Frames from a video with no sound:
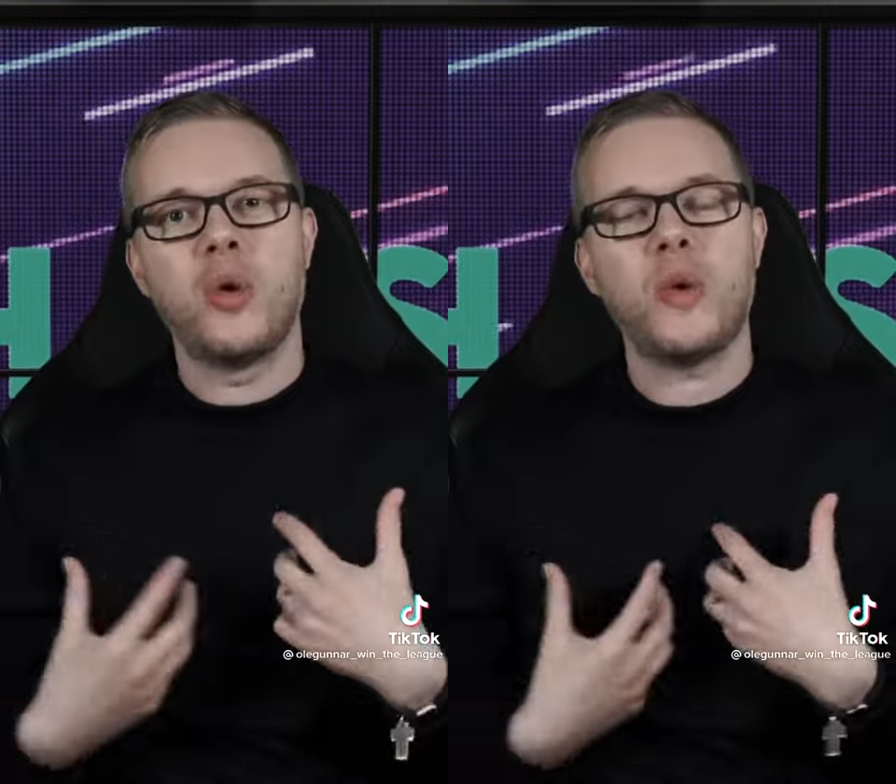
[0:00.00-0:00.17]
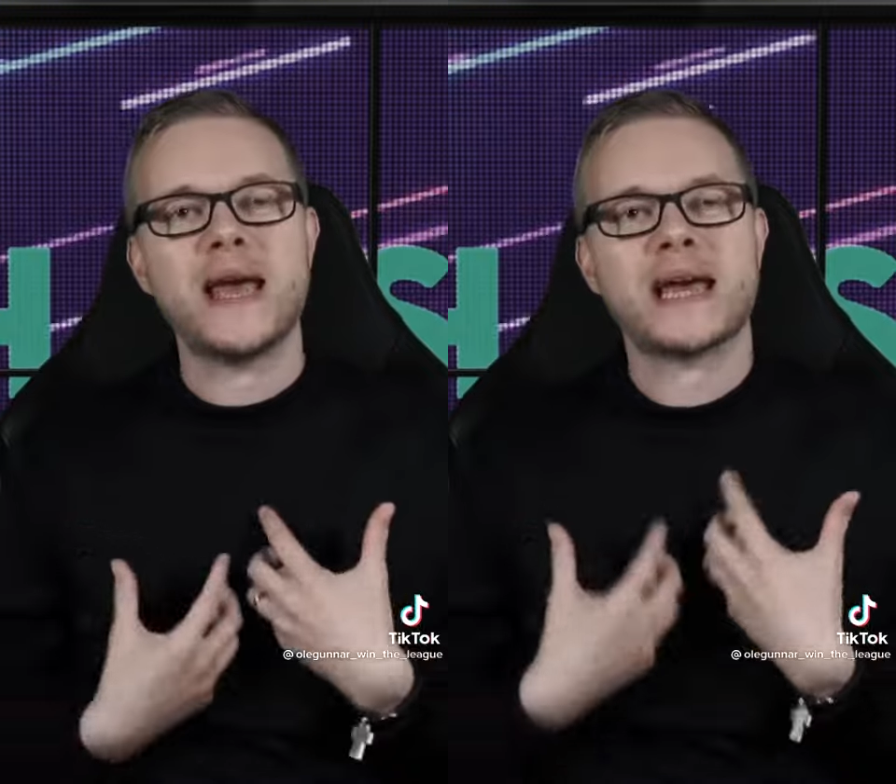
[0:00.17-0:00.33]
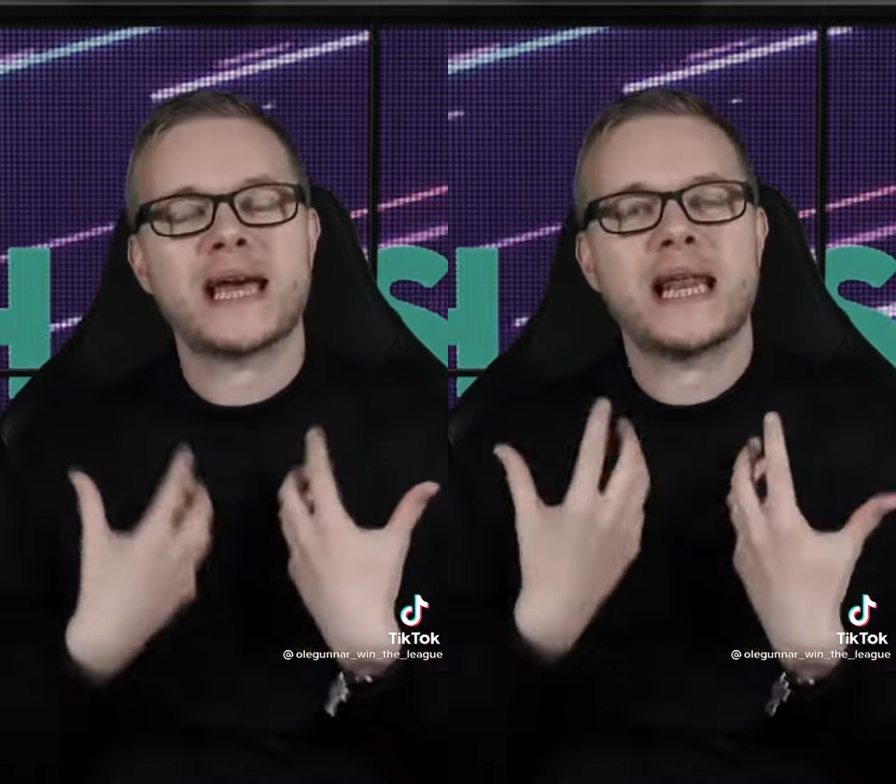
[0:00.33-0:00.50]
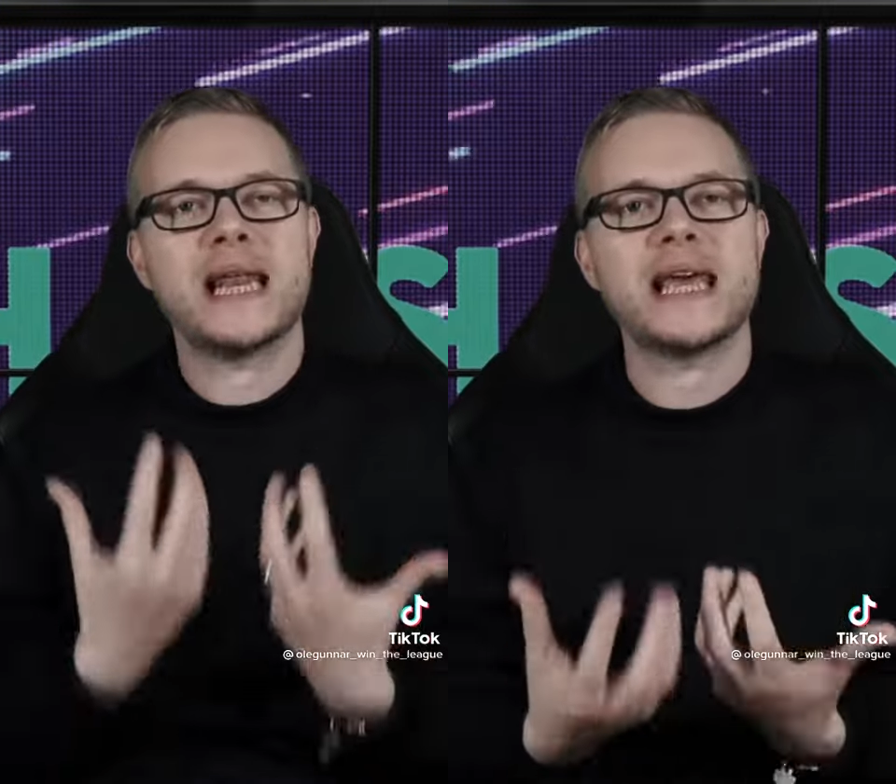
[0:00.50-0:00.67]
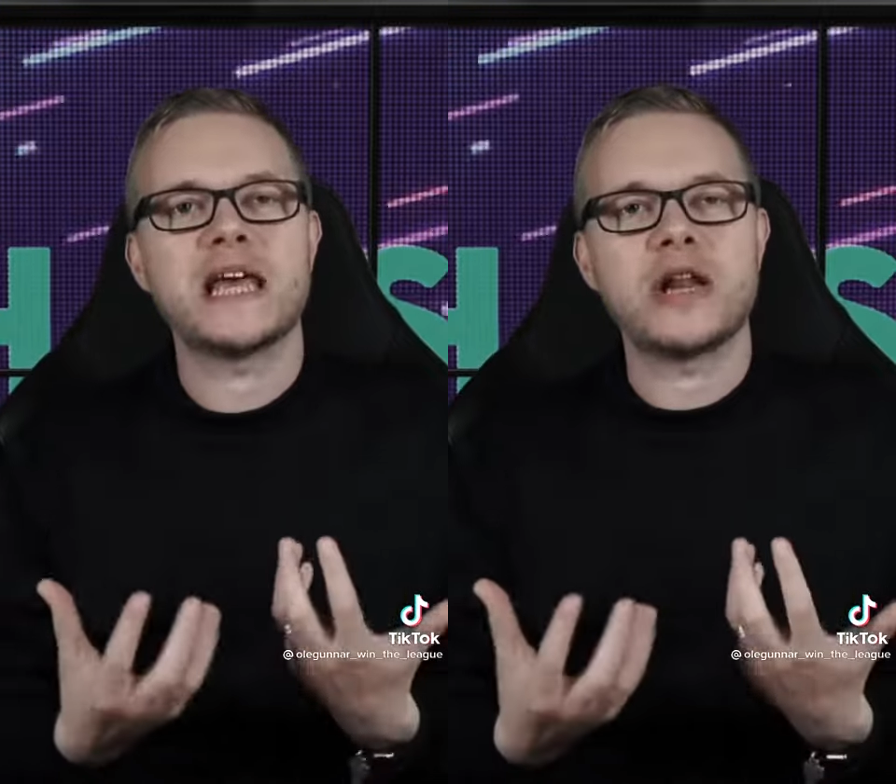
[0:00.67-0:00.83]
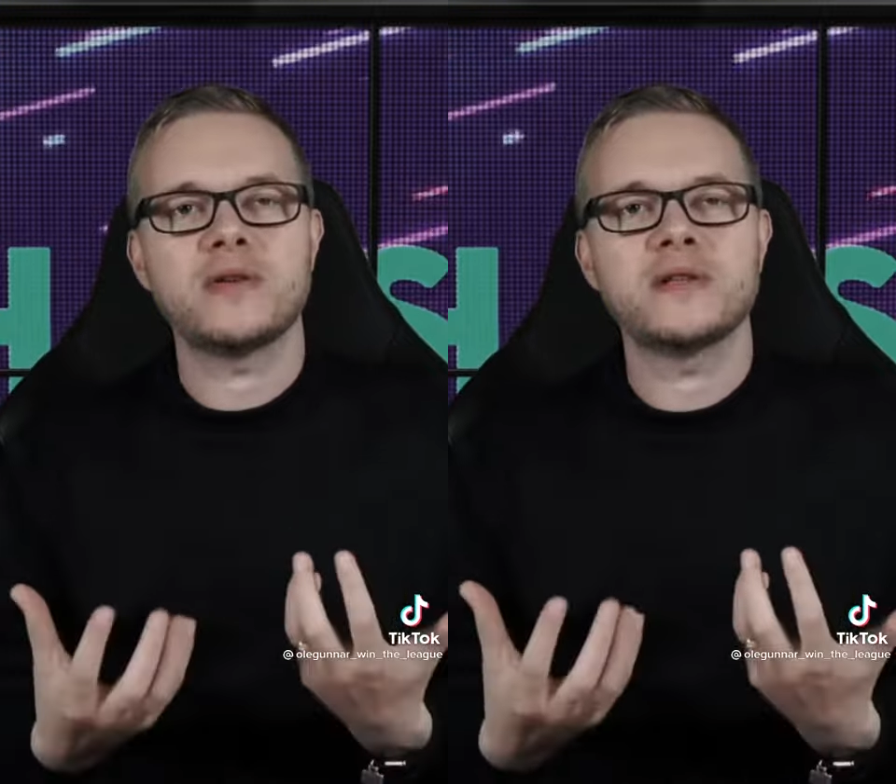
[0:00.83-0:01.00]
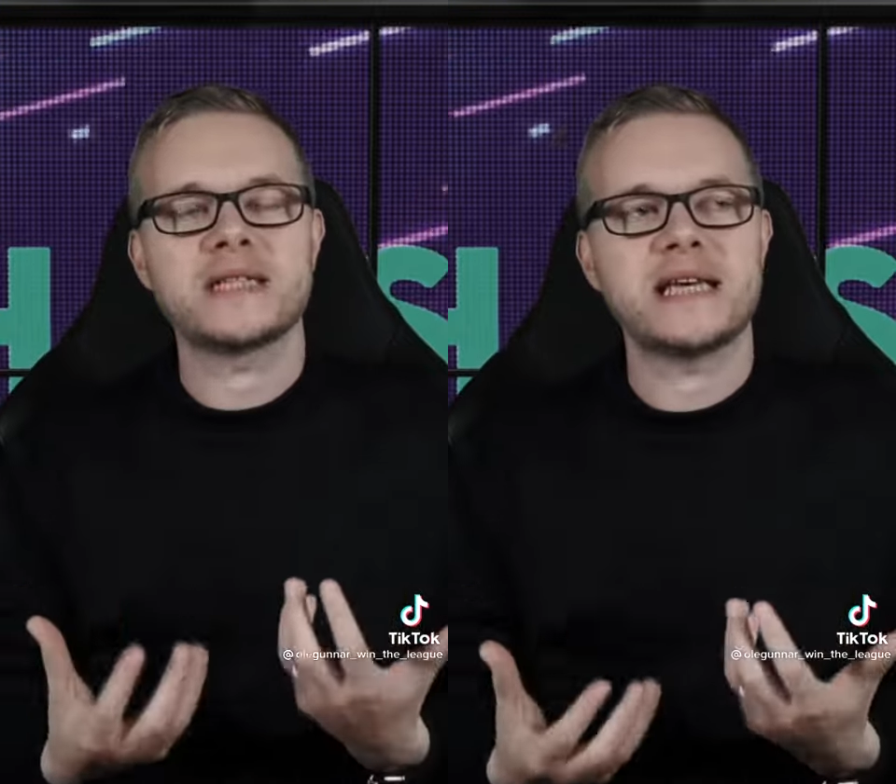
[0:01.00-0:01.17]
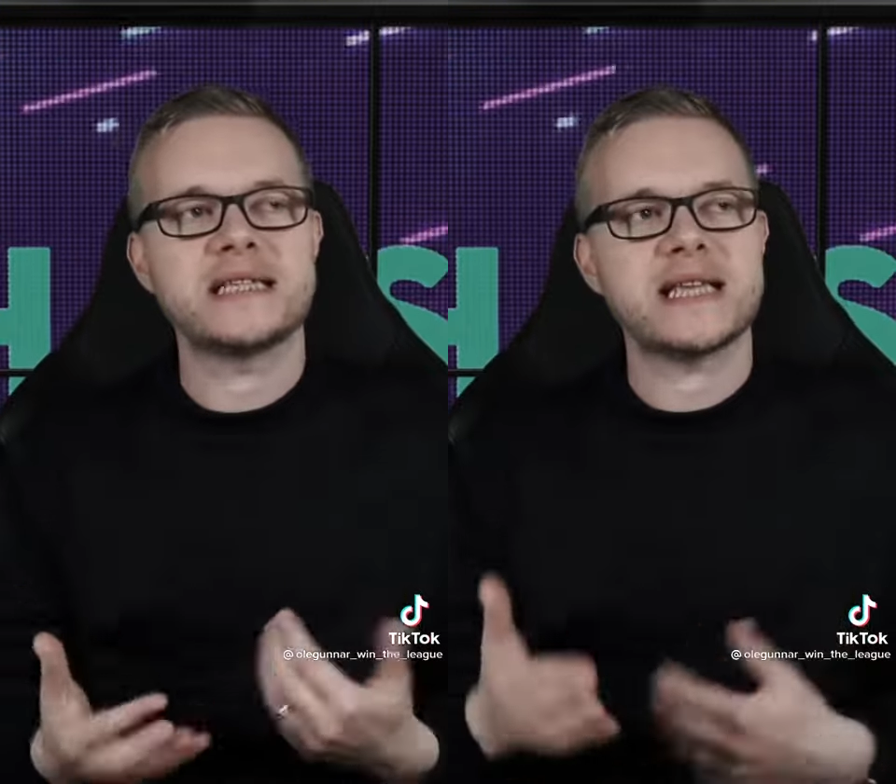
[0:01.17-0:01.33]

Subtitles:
We're clinging on to these